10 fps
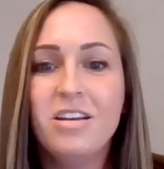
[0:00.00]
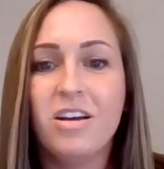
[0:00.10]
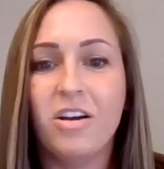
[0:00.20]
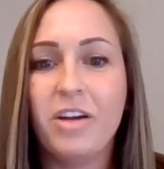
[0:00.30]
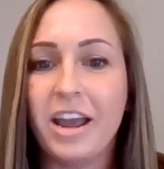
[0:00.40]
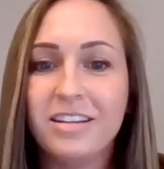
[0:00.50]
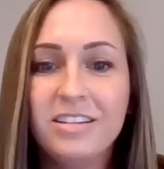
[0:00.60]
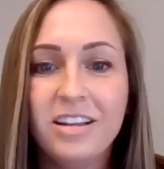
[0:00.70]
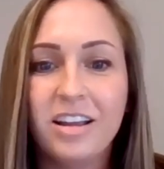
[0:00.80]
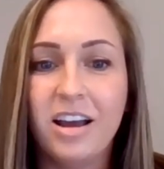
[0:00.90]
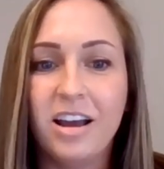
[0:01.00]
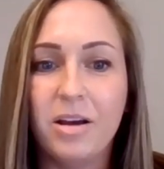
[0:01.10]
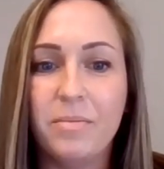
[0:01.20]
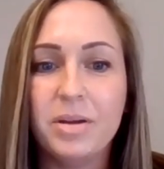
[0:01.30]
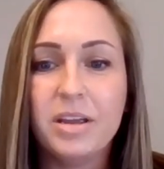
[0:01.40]
Okay.
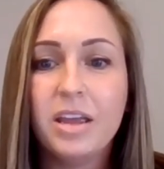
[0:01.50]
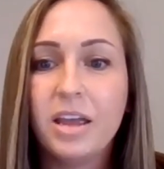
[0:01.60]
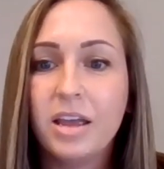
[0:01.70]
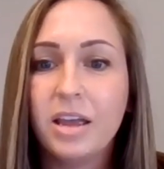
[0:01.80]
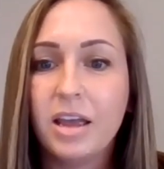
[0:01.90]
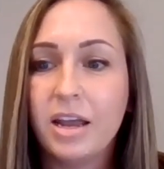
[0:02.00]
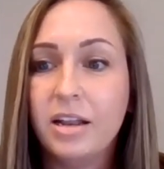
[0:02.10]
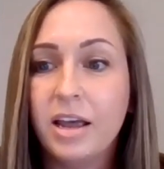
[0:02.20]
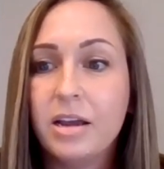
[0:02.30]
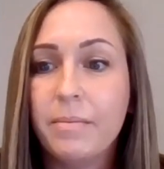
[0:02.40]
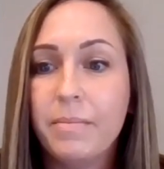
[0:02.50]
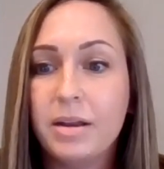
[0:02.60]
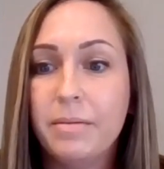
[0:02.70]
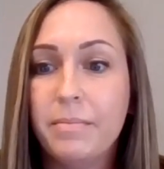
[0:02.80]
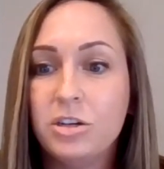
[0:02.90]
And like
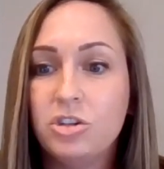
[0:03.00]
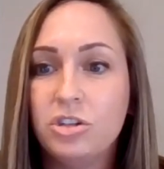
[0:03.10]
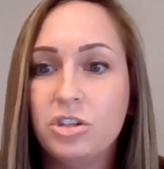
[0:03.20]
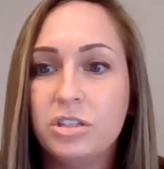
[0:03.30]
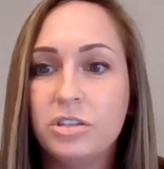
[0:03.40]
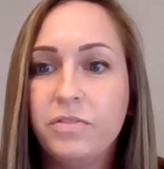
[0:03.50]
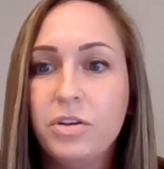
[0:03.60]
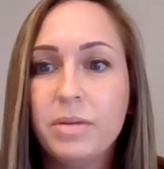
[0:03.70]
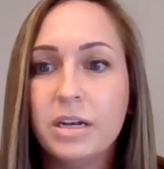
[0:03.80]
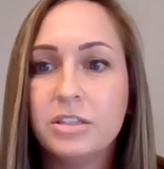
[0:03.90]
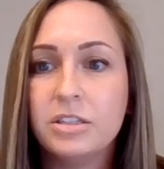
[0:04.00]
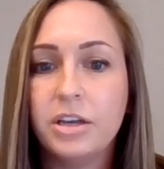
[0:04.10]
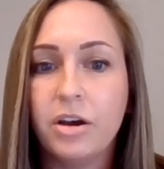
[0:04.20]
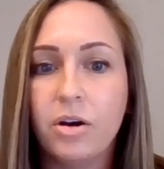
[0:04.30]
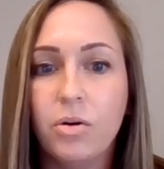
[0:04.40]
Amanda mentioned just a few minutes
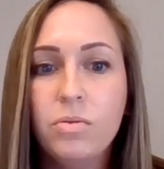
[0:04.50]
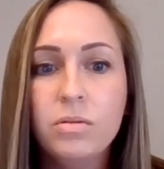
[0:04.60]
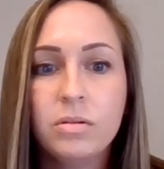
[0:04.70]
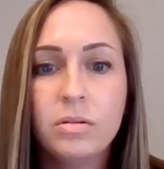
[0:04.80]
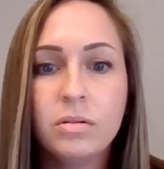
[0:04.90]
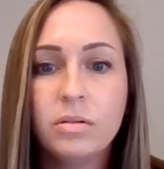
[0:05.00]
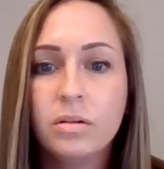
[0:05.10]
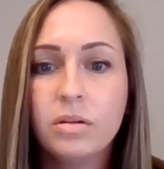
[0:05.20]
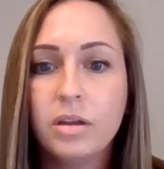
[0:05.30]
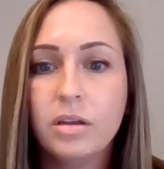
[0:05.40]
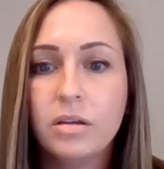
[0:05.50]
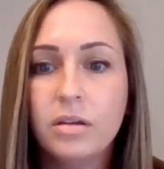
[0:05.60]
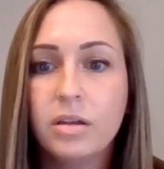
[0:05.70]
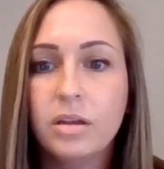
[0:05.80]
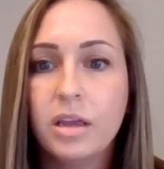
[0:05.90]
ago,
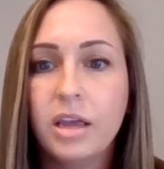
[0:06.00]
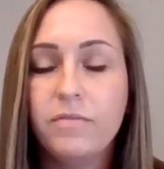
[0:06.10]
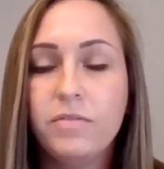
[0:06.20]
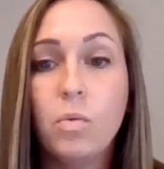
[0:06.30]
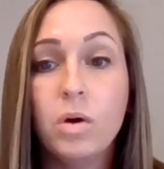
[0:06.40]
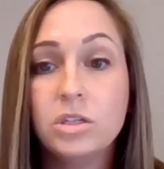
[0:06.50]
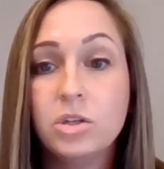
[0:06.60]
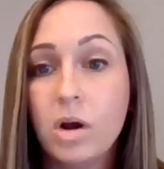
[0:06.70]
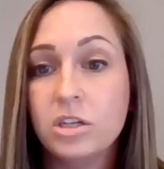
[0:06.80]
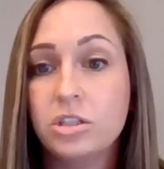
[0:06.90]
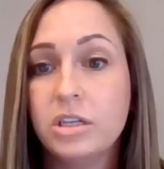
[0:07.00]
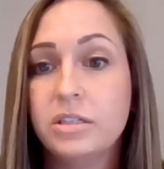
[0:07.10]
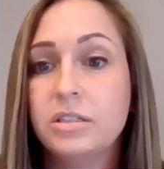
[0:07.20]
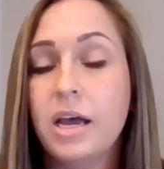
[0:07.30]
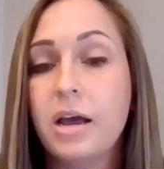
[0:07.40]
if you want to watch
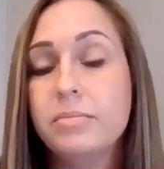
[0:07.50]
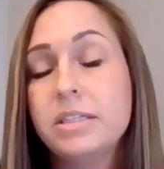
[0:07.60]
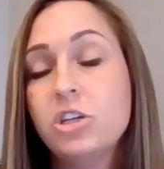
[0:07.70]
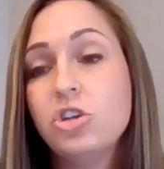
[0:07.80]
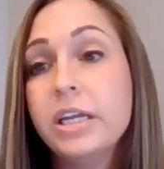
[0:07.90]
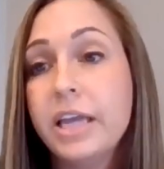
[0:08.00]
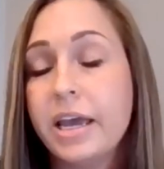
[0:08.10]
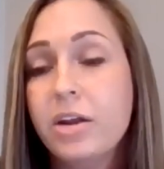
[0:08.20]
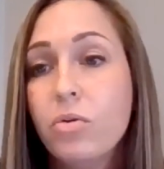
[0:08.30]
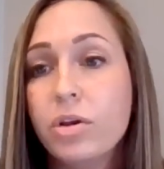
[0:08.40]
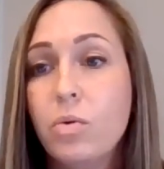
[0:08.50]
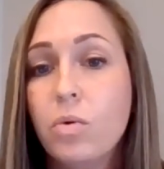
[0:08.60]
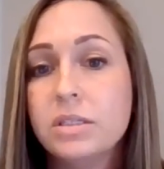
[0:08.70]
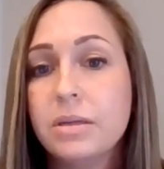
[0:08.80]
this session again or you want